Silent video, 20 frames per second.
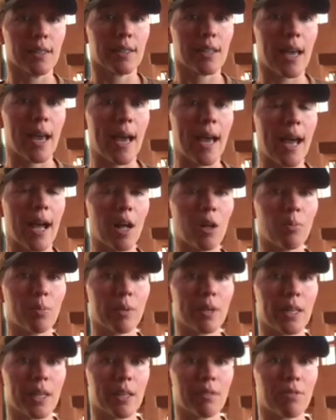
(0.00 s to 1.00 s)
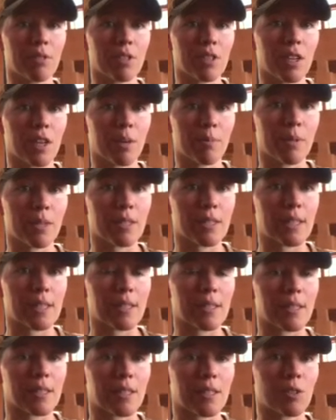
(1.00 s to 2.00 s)
to help give some
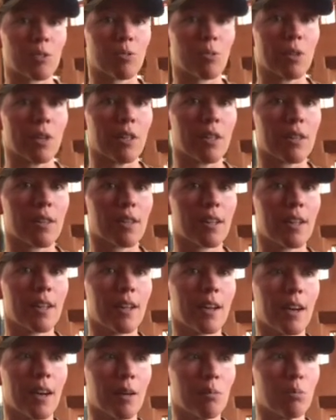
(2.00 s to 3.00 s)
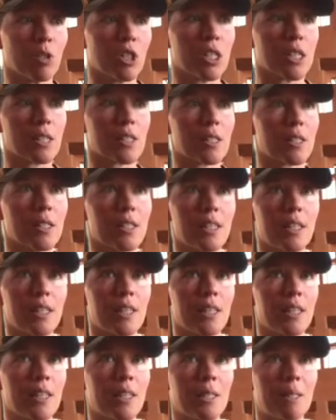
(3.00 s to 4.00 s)
assistance with just
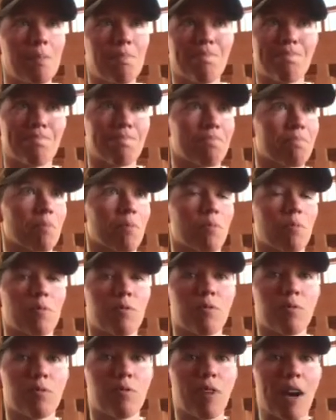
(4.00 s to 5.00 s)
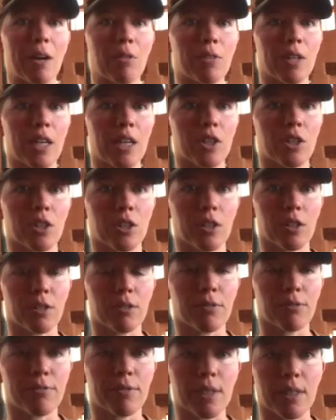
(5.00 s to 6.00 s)
the
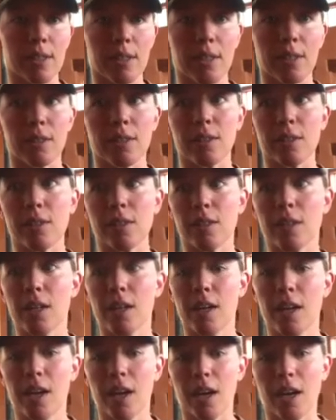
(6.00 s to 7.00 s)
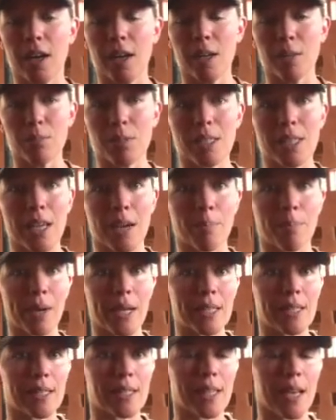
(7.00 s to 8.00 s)
foundational, physical,
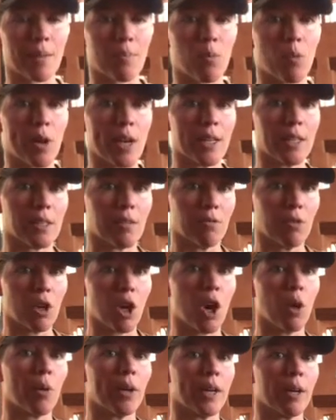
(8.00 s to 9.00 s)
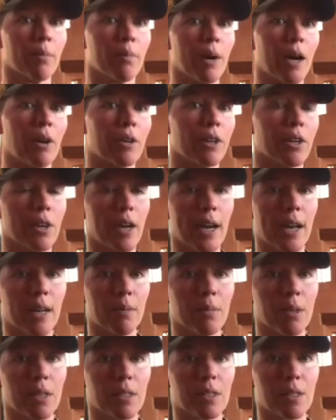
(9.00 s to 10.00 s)
step-by-step ways of going about your
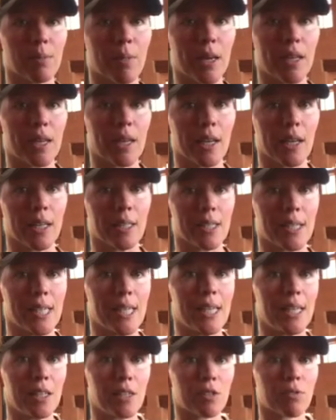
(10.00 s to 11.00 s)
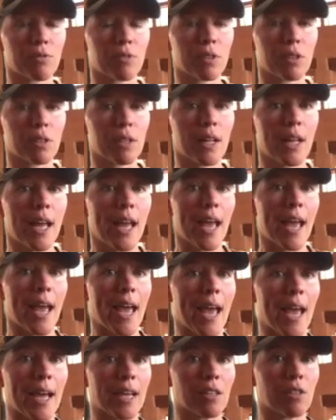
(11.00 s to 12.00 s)
enema to make it as easeful
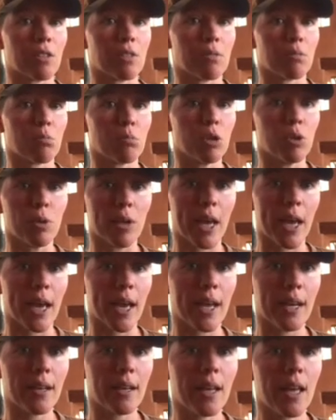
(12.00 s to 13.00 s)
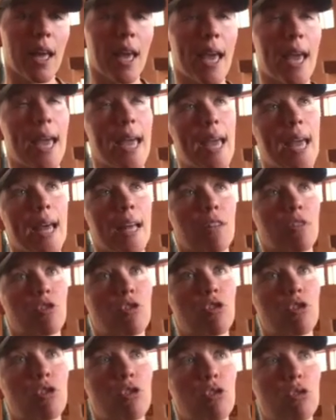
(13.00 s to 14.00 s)
as you can, and
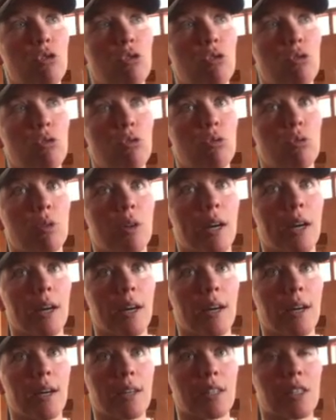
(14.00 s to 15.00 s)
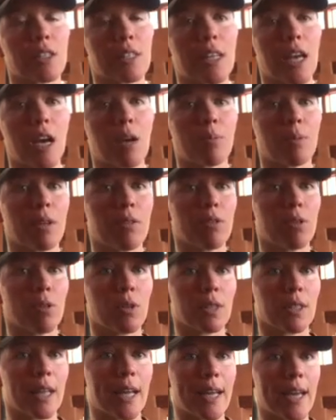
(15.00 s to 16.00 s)
to just help give
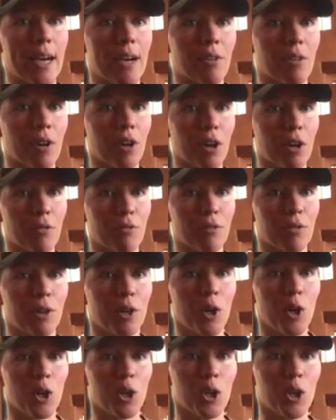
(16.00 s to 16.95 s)
you a layout of